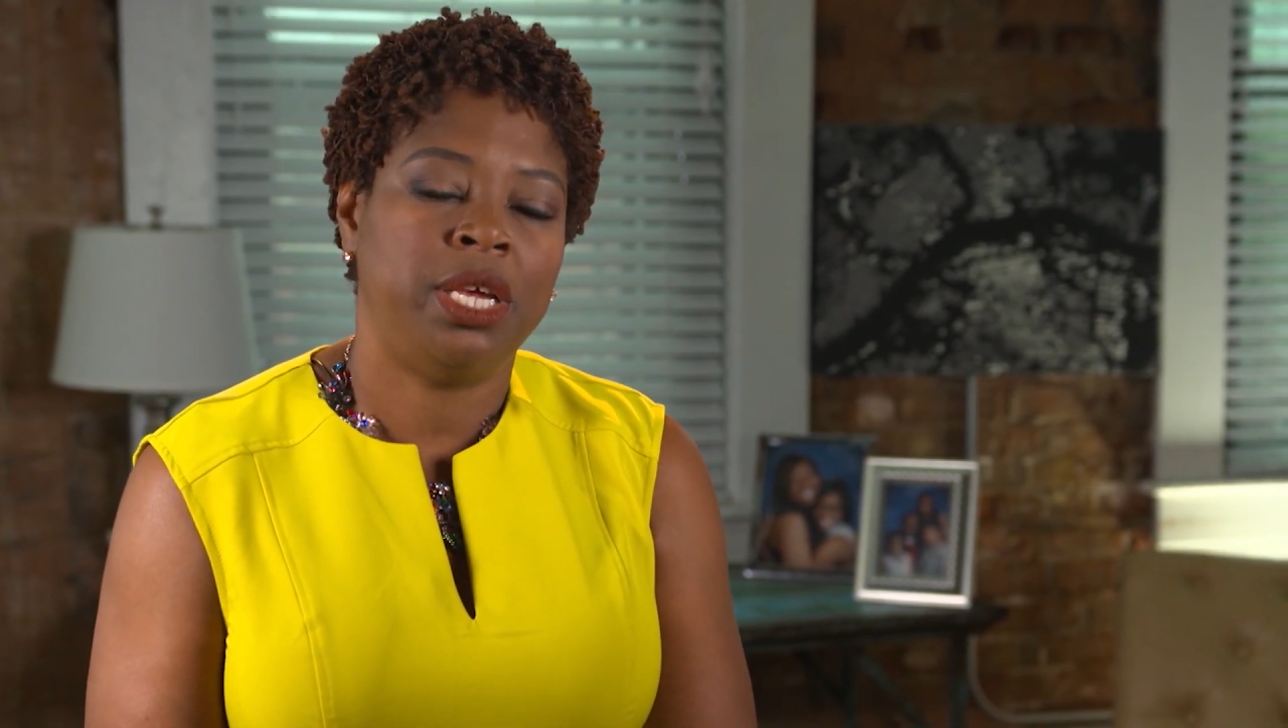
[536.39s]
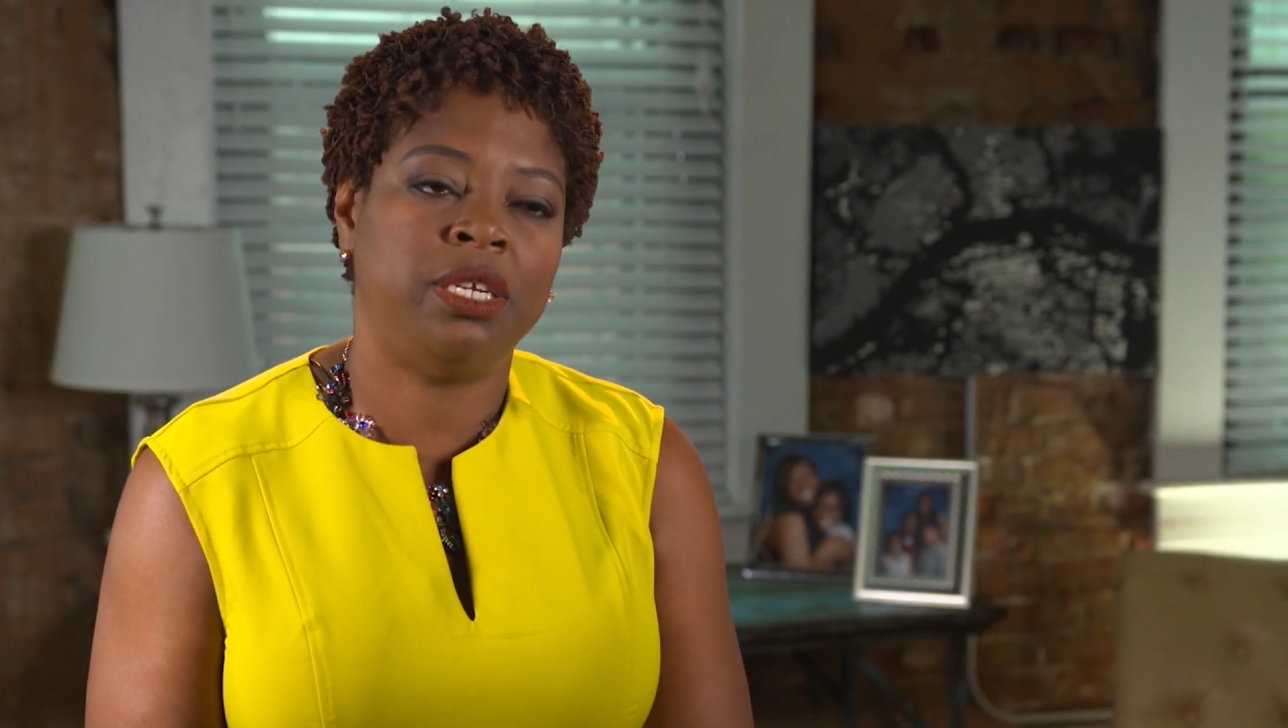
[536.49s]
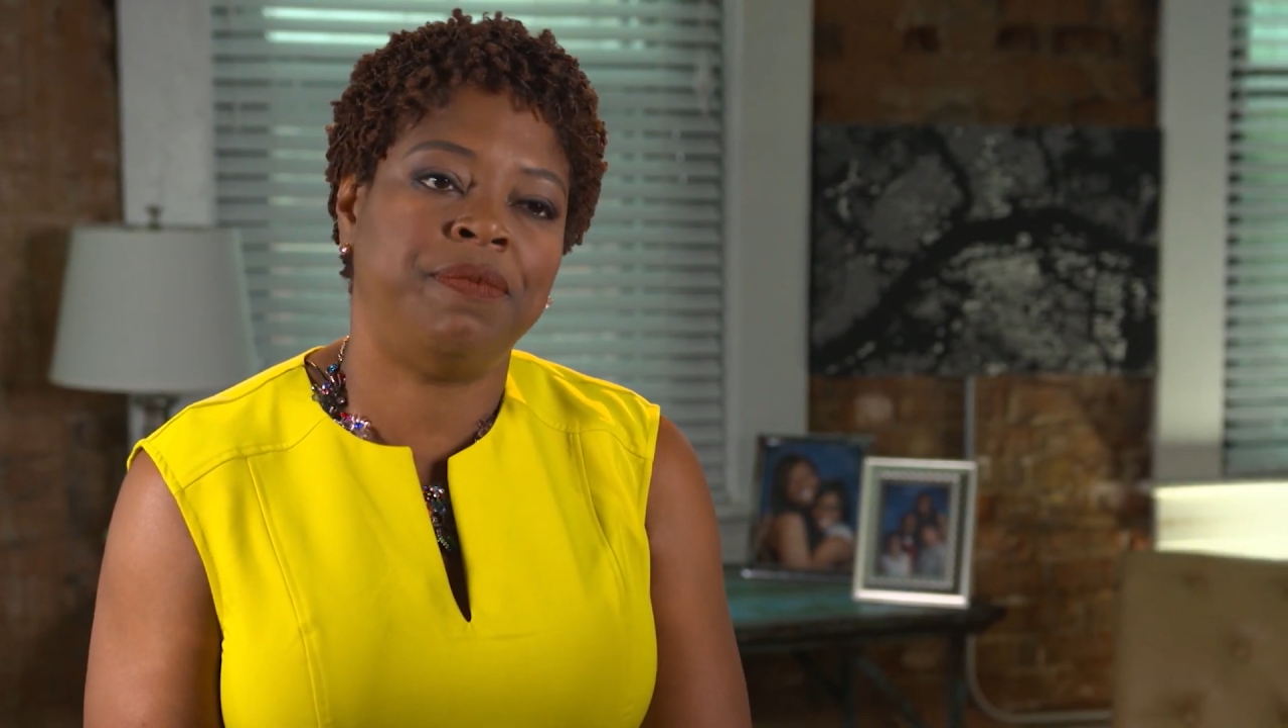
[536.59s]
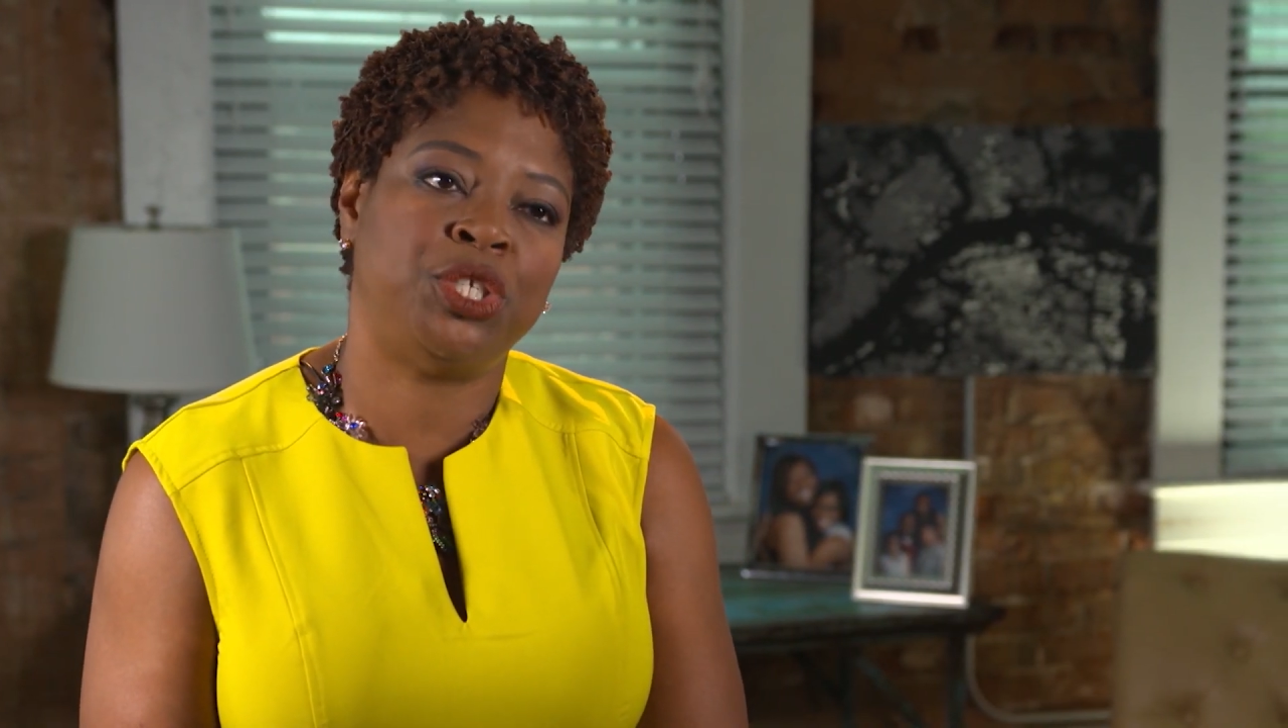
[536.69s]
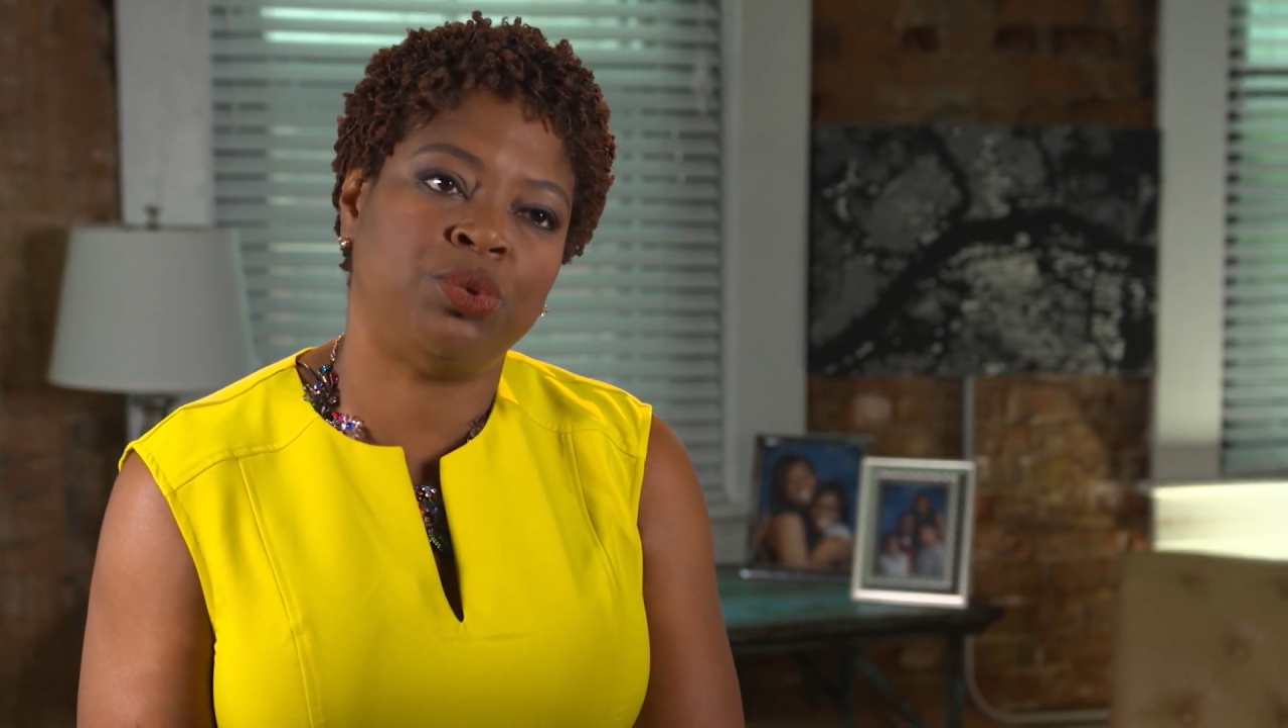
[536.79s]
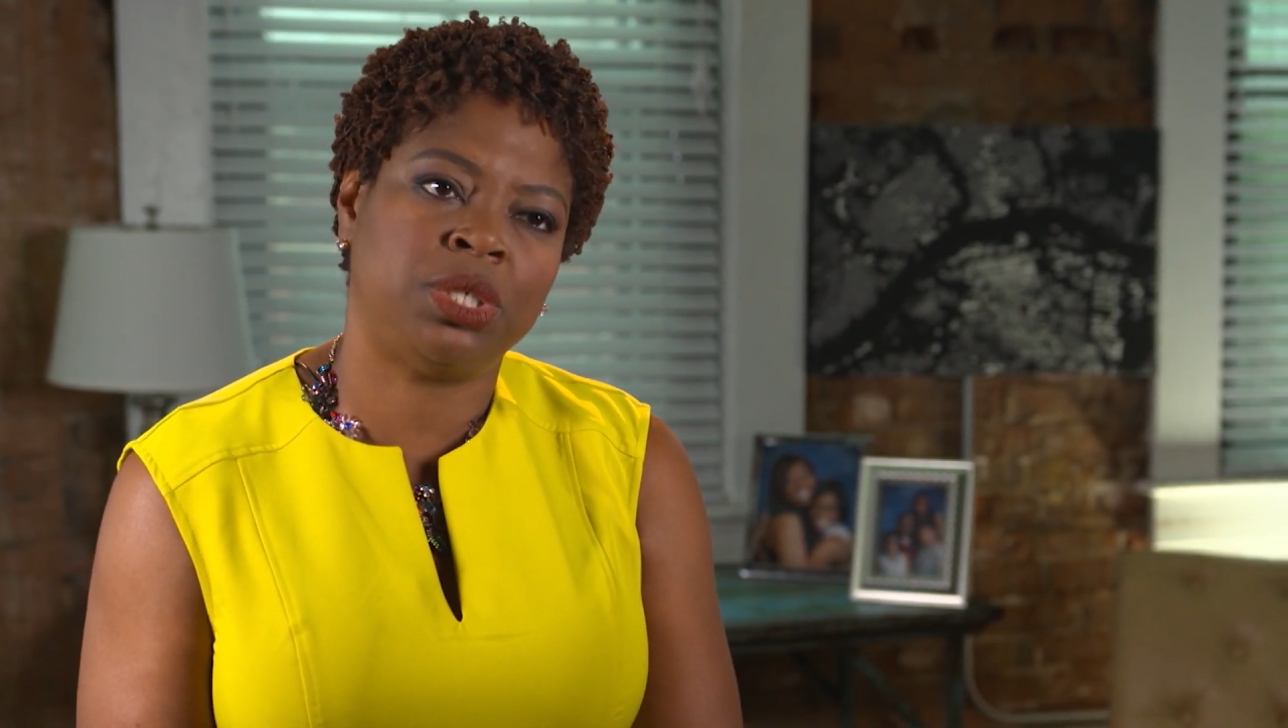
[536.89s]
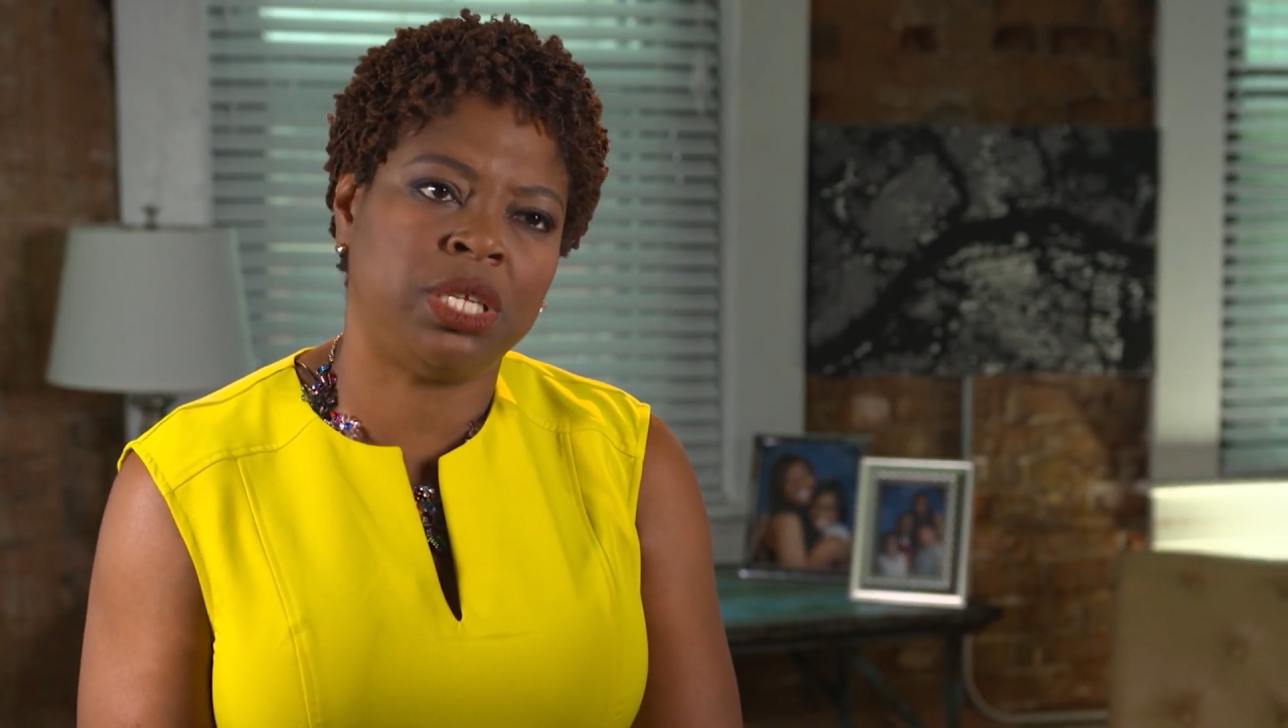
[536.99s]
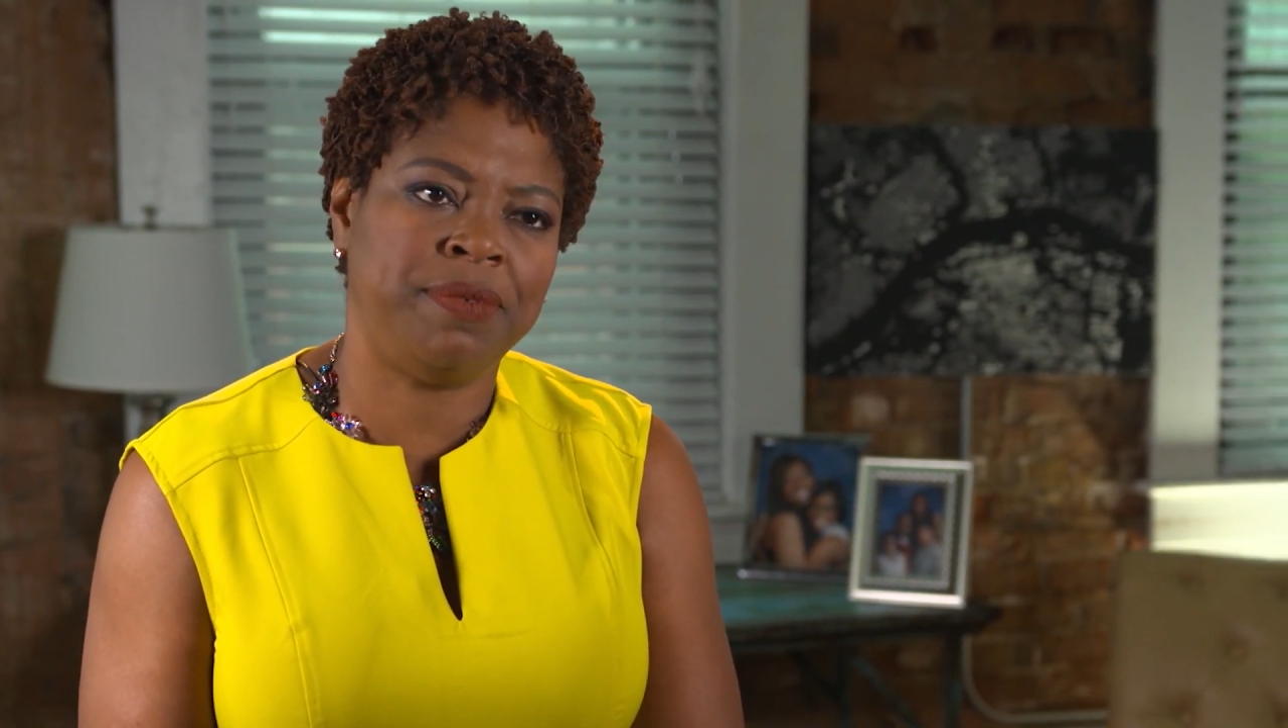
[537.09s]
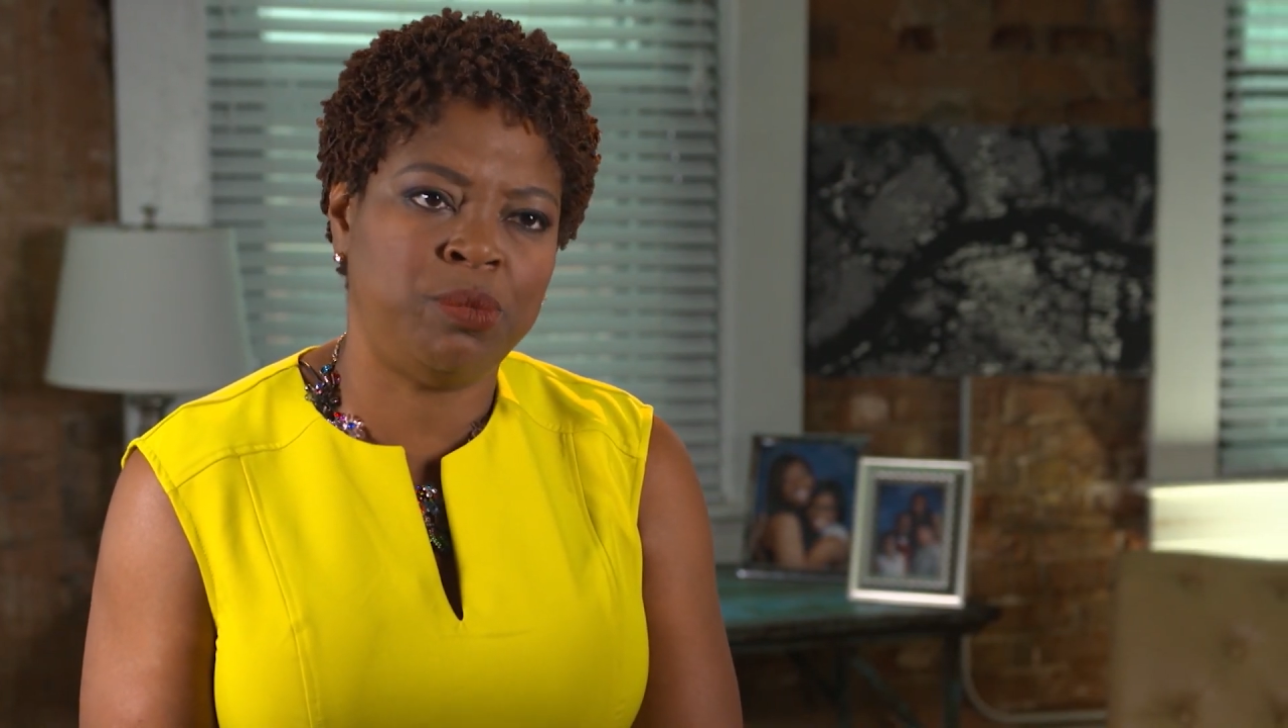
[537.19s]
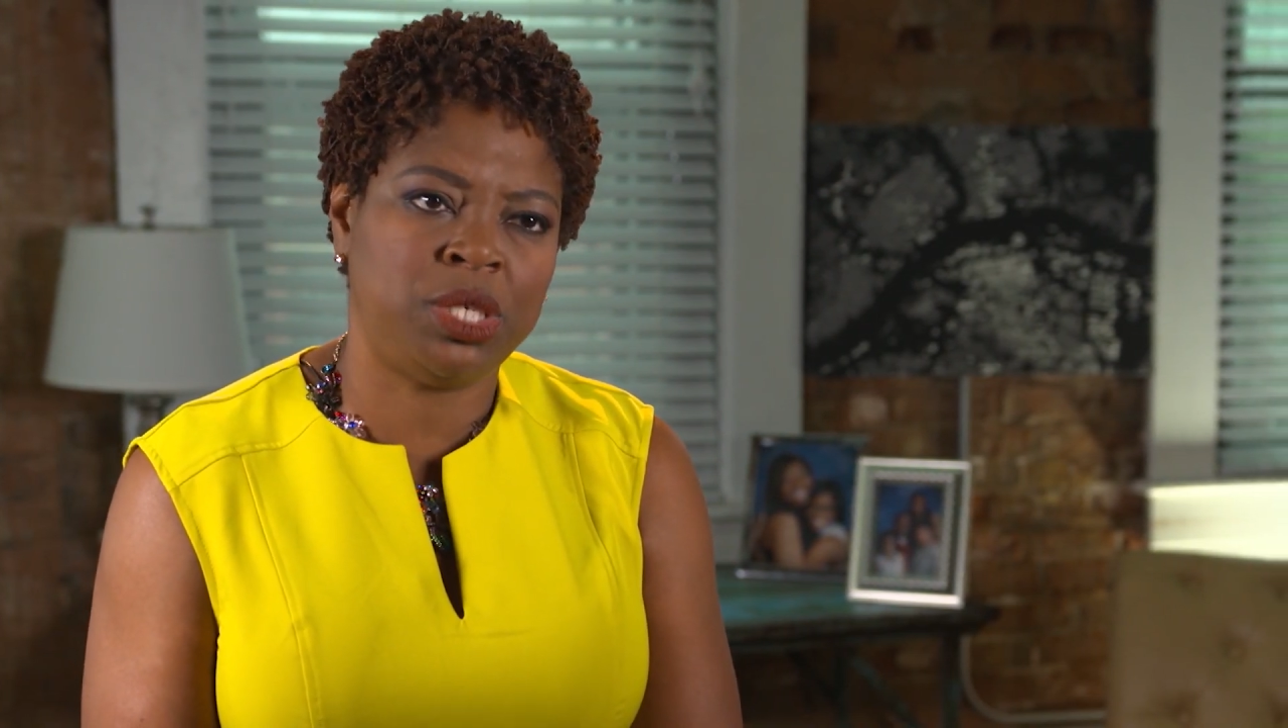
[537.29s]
individuals living